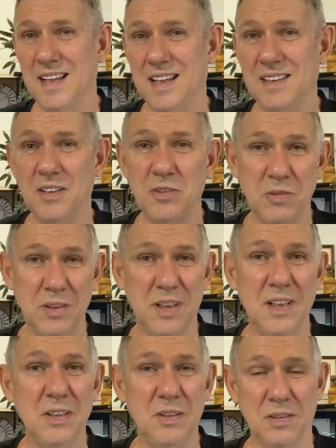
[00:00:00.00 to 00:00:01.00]
And they shouldn't
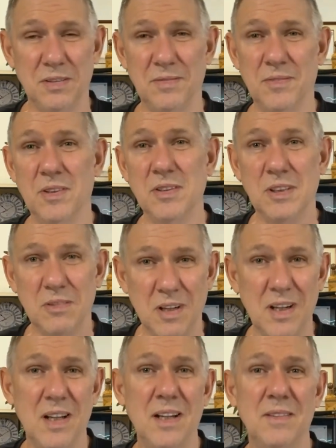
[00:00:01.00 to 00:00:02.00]
need to, because there
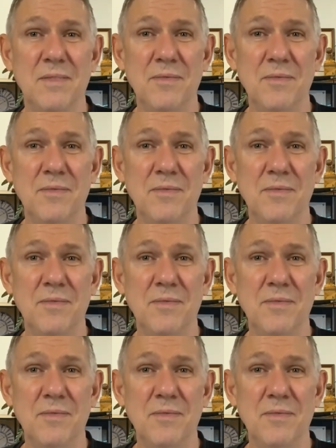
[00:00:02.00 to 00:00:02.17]
are